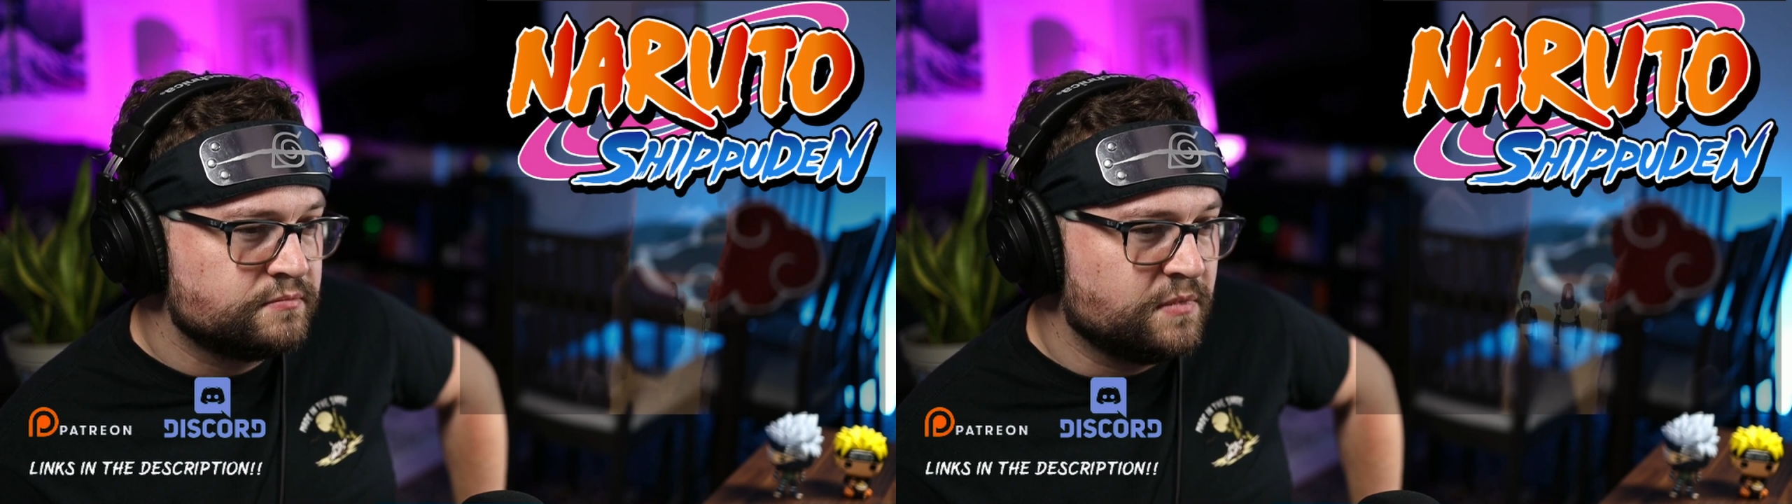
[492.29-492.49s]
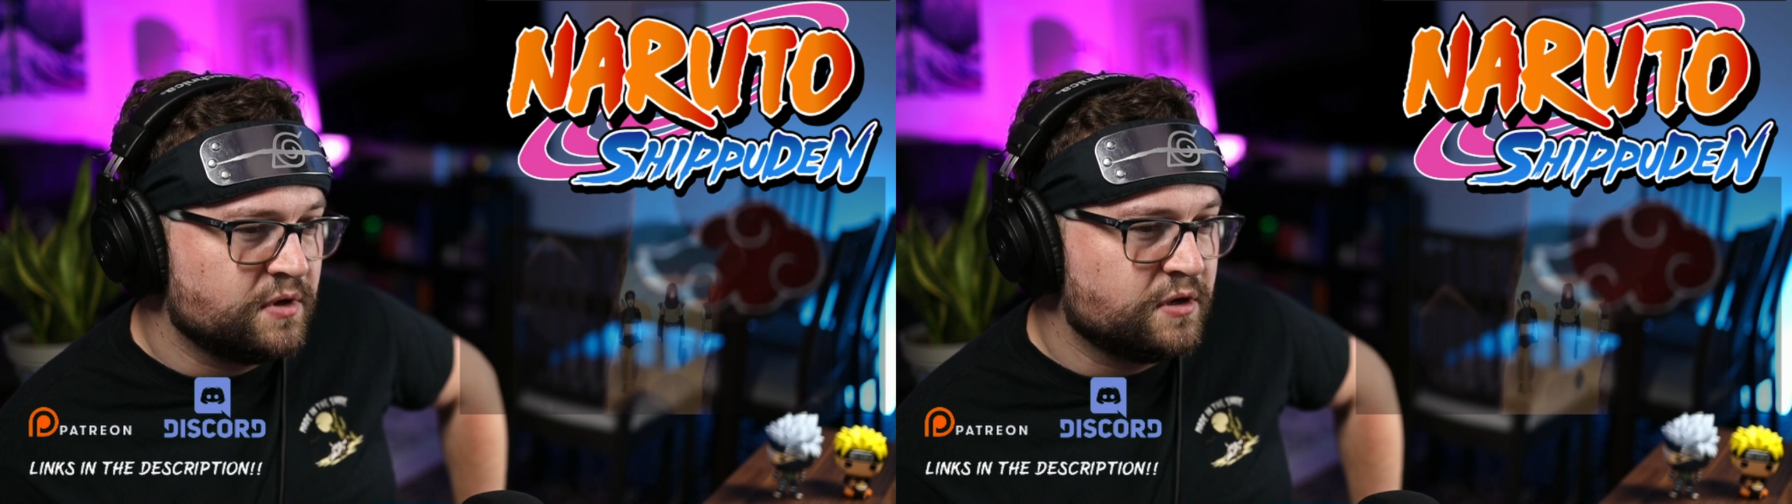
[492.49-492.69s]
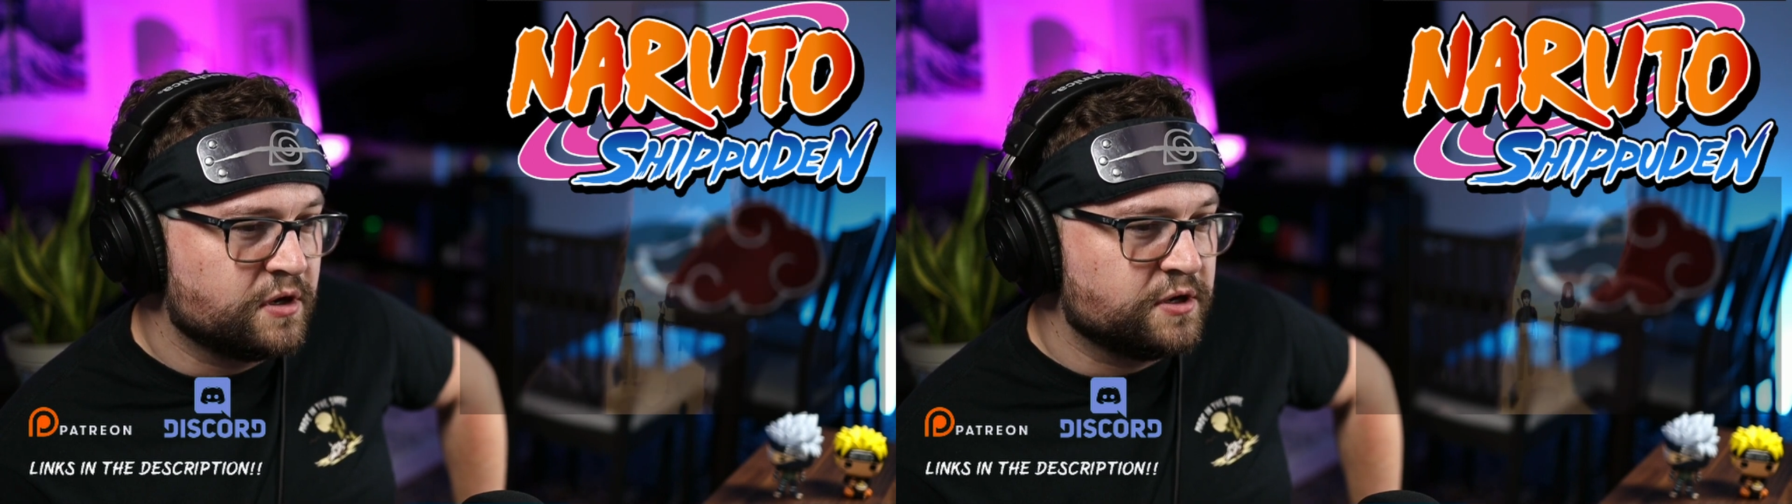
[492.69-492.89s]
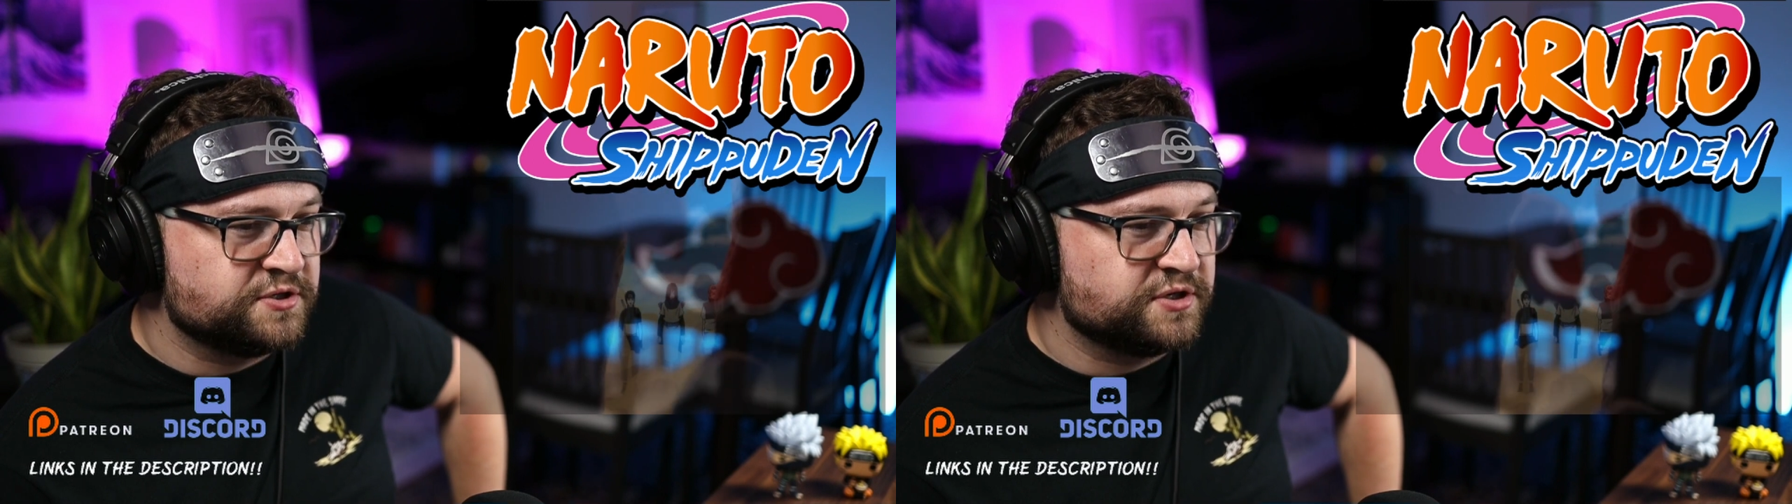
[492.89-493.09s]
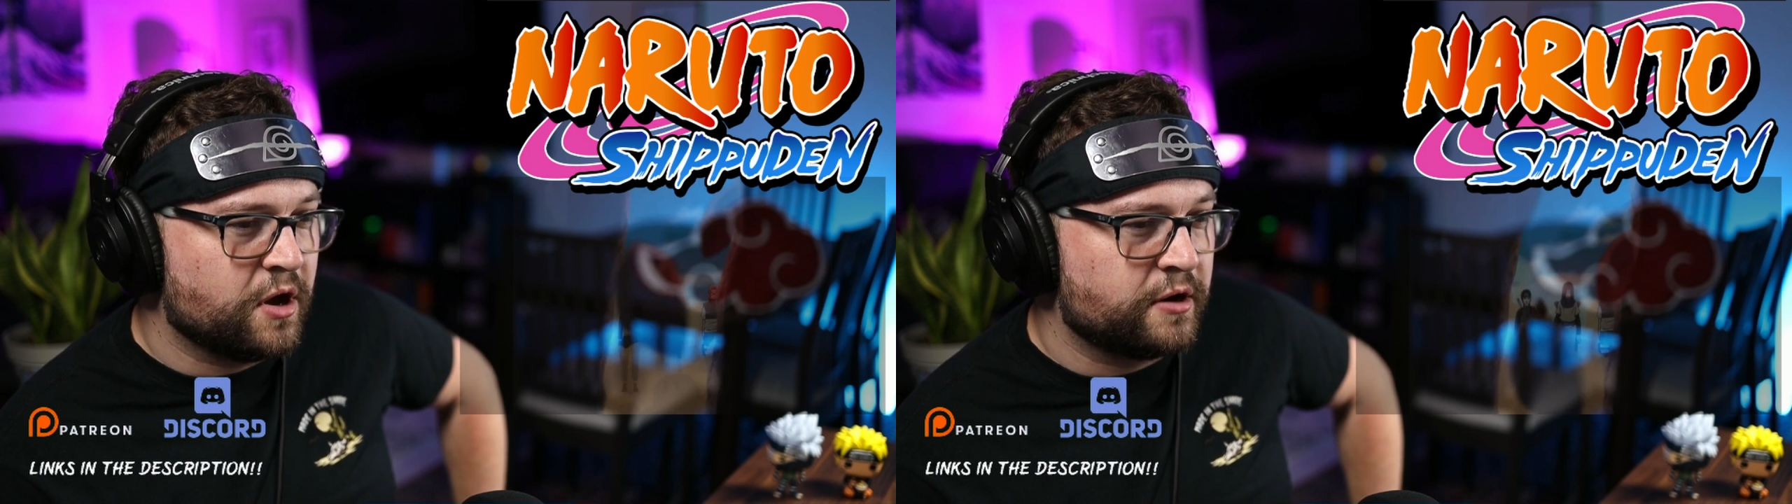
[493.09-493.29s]
Couldn't have
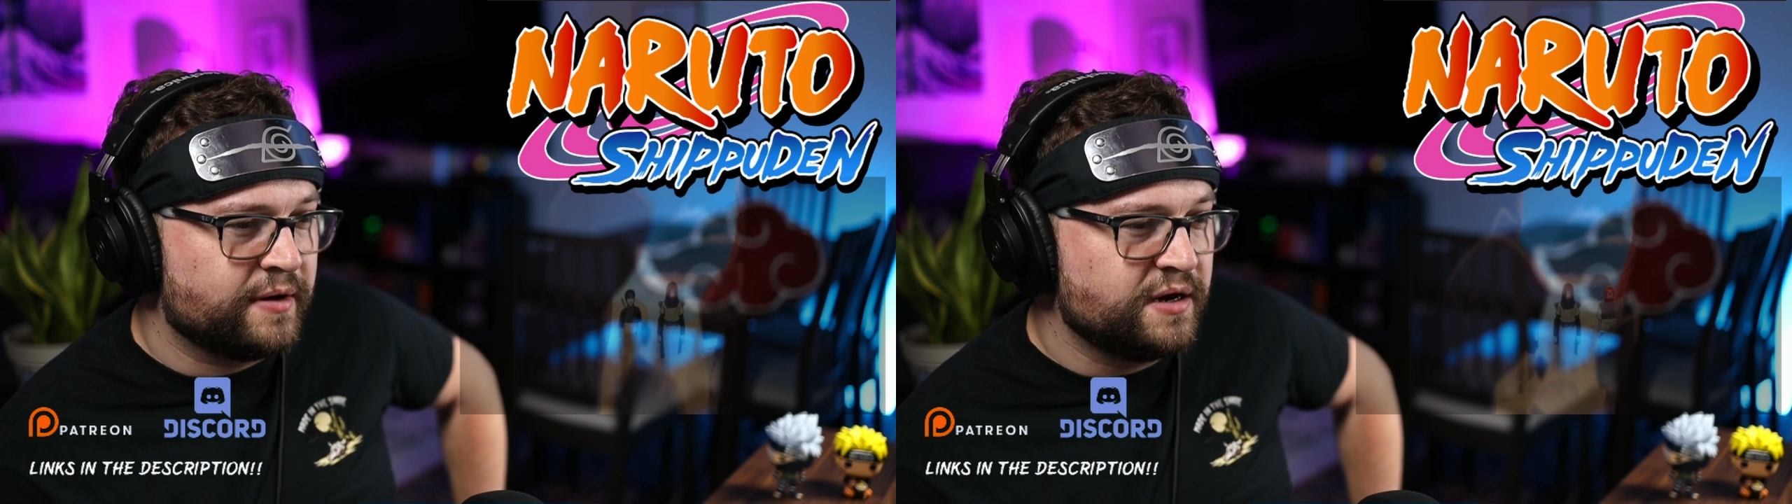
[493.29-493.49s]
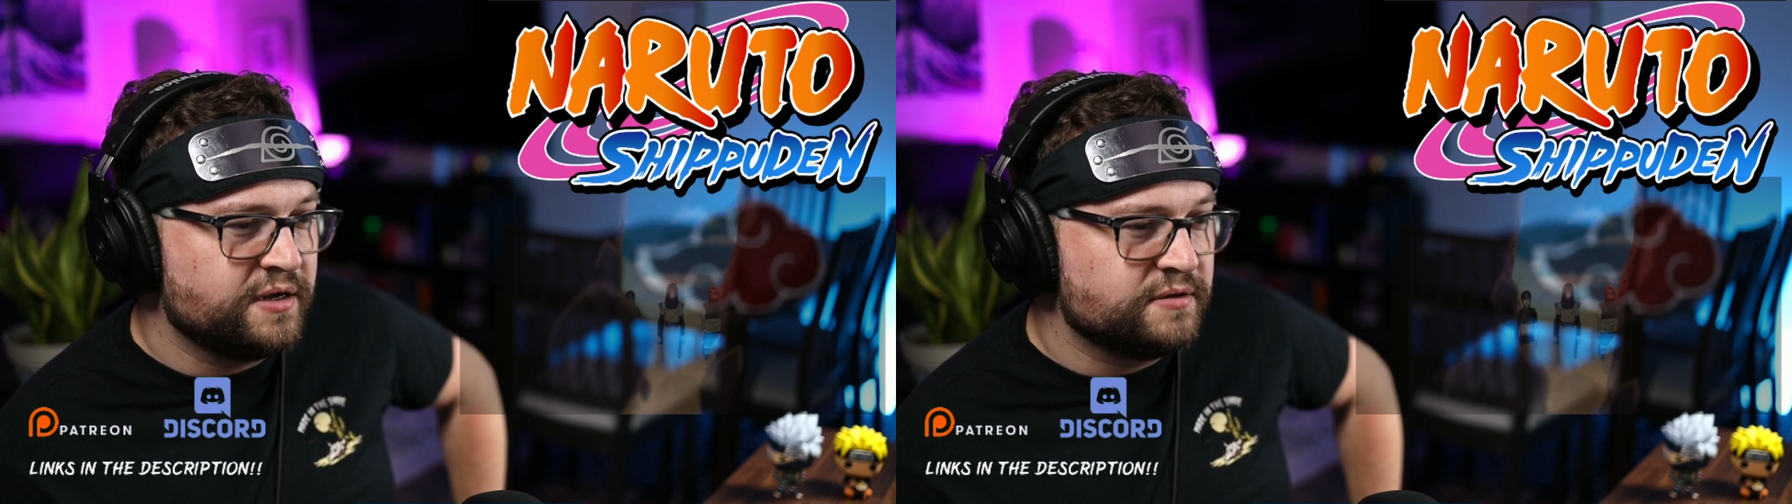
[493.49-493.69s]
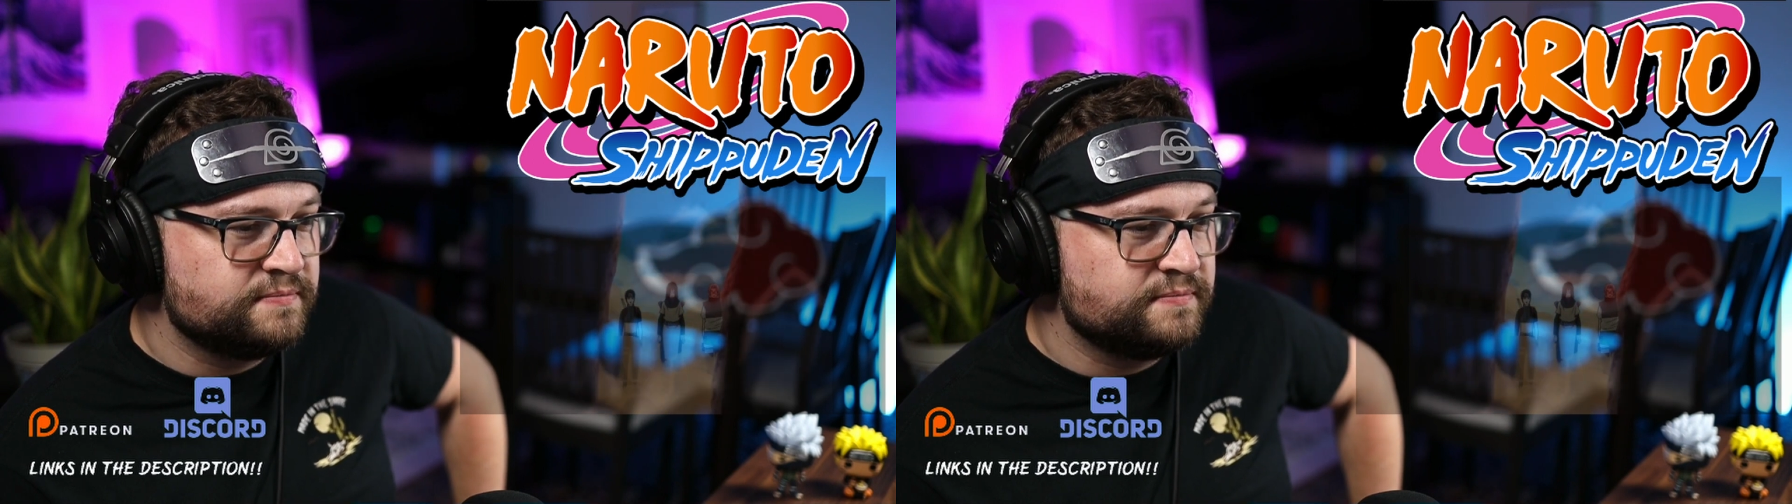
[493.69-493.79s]
just gone around it?